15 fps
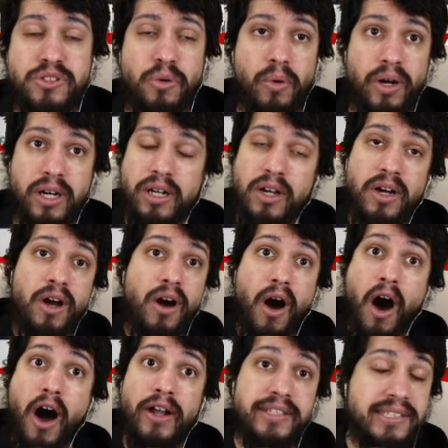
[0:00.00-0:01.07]
or
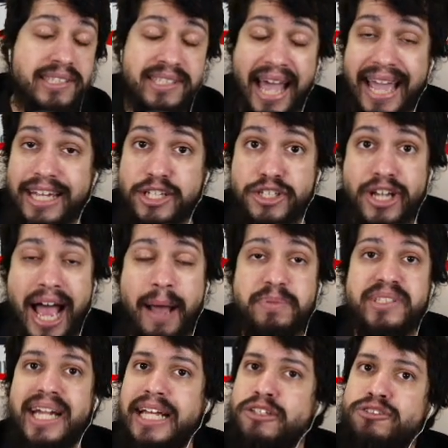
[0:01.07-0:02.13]
on site jobs.
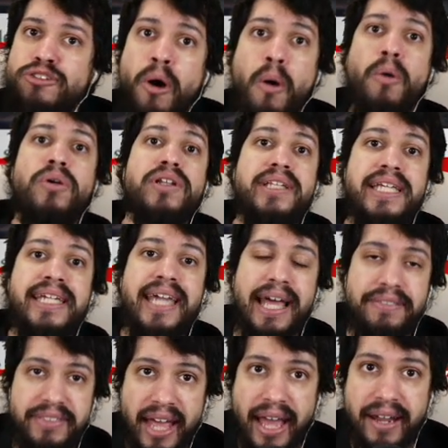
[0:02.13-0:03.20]
And I totally
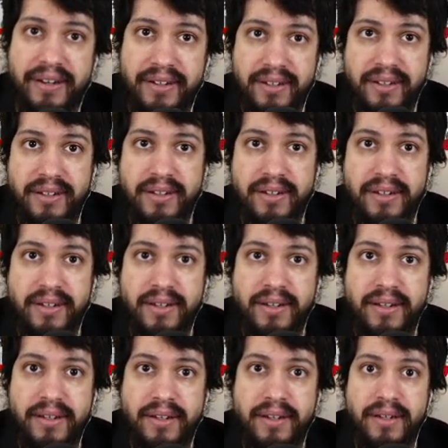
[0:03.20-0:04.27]
get that.
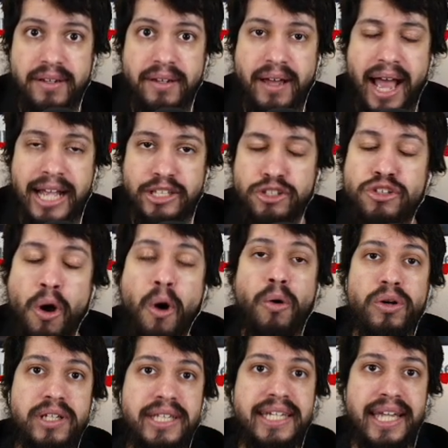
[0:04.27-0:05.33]
I
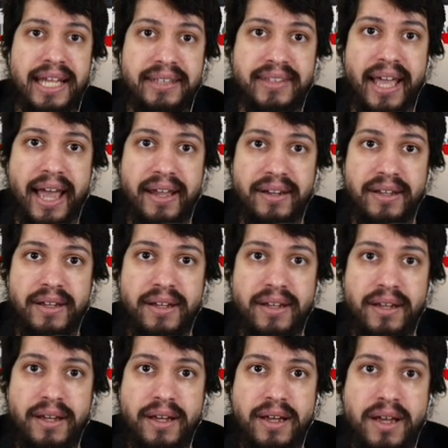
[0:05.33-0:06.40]
totally get that.
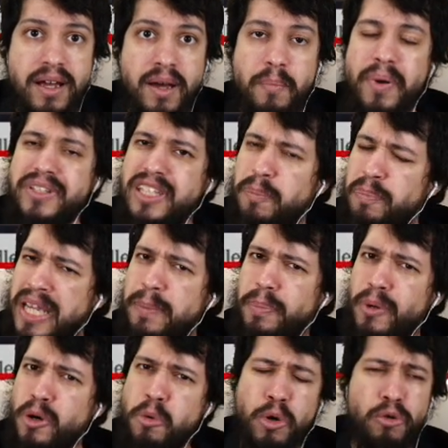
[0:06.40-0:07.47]
But the
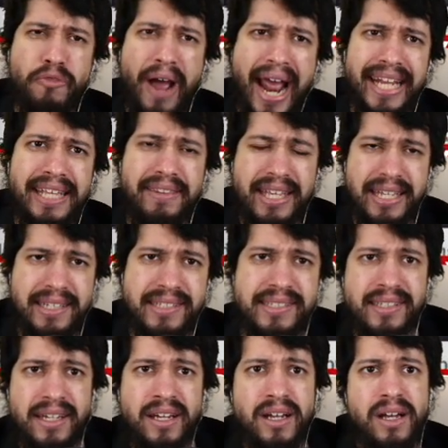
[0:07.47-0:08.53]
people who are writing these
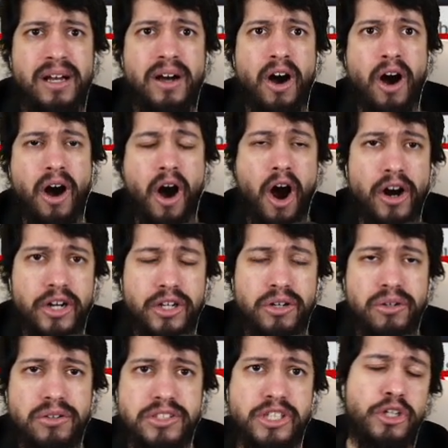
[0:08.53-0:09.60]

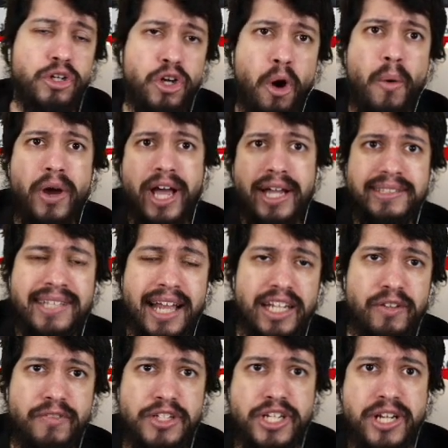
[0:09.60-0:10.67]
articles and are going on
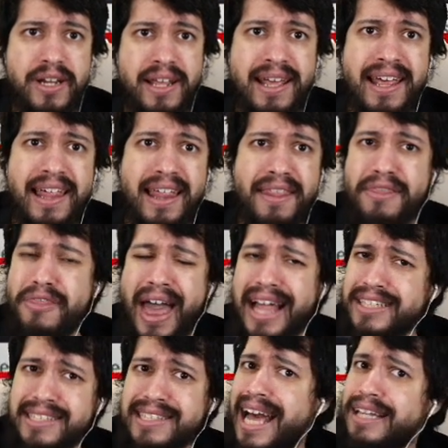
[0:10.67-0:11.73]
television,
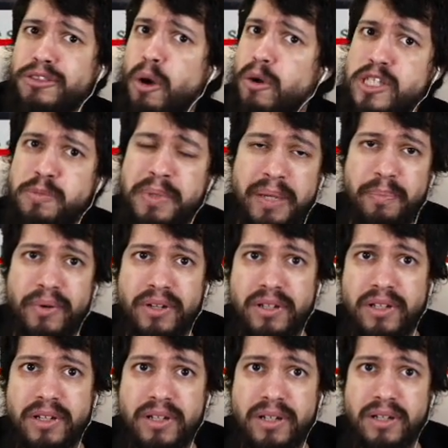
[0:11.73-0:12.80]
that's not those people.
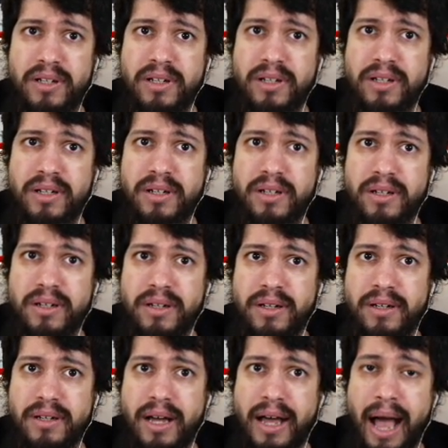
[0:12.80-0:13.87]

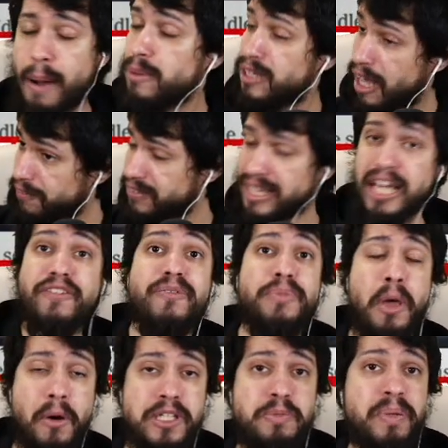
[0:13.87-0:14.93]
I would love to hear from
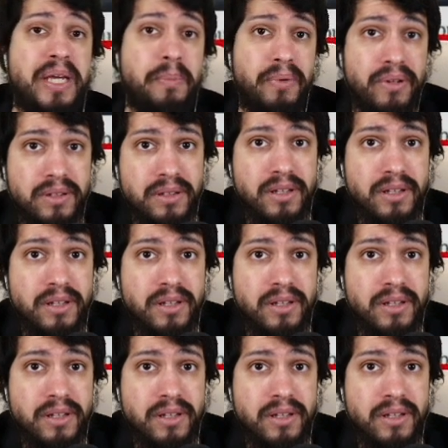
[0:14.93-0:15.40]
those people.